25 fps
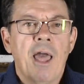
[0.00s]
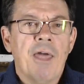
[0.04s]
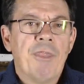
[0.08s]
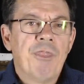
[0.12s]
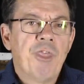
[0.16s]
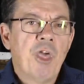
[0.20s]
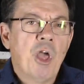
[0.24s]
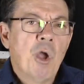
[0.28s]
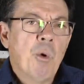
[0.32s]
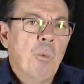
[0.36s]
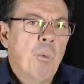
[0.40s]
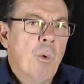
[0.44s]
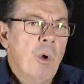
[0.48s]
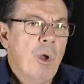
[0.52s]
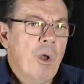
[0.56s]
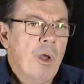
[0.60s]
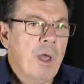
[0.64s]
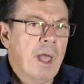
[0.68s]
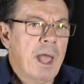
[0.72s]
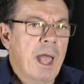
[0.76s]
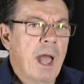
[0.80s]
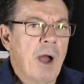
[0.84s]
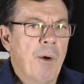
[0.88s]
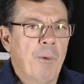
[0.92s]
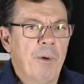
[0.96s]
There were,
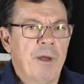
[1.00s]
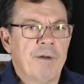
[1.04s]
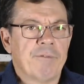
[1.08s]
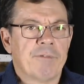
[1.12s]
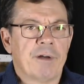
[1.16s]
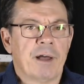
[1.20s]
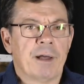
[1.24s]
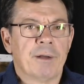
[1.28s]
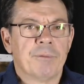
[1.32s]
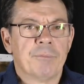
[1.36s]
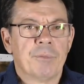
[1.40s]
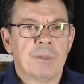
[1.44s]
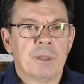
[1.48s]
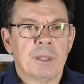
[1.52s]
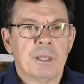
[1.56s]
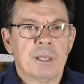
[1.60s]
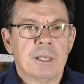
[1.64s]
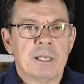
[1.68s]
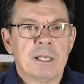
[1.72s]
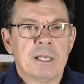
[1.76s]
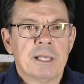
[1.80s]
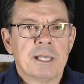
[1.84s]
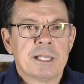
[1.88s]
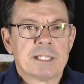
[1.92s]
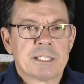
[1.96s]
however,
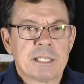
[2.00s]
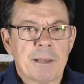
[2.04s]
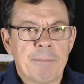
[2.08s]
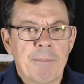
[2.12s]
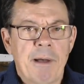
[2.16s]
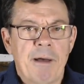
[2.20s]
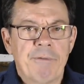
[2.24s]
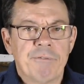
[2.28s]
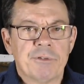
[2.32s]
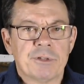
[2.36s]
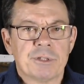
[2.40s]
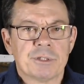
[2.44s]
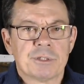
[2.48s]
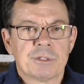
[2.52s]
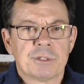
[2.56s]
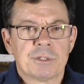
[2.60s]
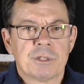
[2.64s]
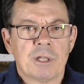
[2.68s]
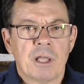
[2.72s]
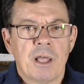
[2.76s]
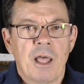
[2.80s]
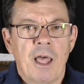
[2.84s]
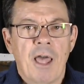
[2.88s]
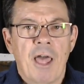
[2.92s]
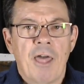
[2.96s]
some others
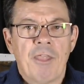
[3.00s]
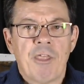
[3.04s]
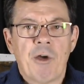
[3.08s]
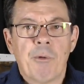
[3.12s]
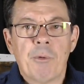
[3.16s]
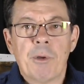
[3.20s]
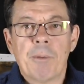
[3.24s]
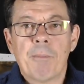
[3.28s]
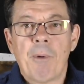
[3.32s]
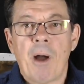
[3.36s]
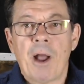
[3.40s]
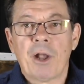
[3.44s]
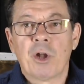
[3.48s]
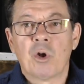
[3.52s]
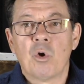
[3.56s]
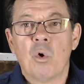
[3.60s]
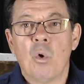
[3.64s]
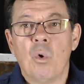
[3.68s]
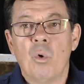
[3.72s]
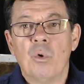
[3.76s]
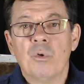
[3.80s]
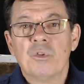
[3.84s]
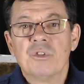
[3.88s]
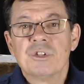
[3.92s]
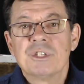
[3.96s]
that we might
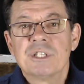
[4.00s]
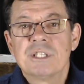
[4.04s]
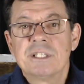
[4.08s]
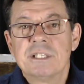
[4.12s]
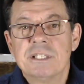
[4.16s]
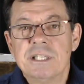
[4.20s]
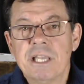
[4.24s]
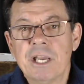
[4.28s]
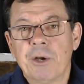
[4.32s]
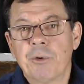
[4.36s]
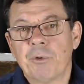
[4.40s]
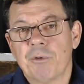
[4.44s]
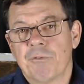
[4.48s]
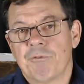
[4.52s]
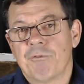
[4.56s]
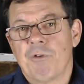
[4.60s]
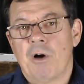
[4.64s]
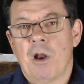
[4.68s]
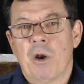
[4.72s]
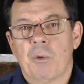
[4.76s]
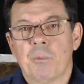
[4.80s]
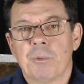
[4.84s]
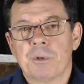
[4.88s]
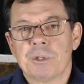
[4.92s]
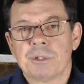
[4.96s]
call secret
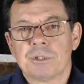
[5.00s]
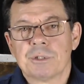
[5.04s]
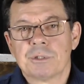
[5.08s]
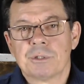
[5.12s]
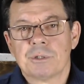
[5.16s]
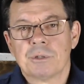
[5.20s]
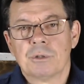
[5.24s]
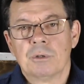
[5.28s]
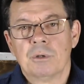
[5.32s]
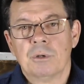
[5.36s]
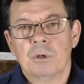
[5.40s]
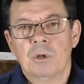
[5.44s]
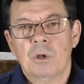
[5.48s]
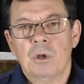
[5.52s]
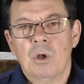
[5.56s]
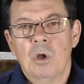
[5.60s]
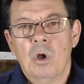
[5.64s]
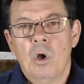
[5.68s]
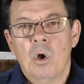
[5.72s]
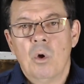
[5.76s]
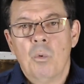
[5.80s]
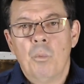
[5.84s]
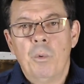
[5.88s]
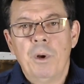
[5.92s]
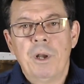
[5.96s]
followers
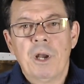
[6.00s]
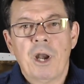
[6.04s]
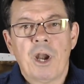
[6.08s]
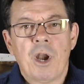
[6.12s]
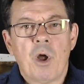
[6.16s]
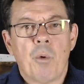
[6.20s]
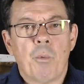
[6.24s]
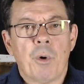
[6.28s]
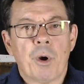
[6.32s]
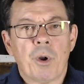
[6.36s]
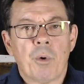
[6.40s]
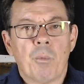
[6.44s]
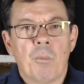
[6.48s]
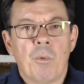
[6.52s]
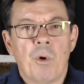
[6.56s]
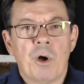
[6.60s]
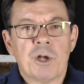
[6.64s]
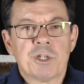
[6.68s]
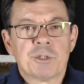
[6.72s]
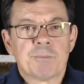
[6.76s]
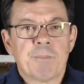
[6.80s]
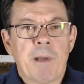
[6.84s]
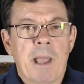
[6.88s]
we don't know what it was.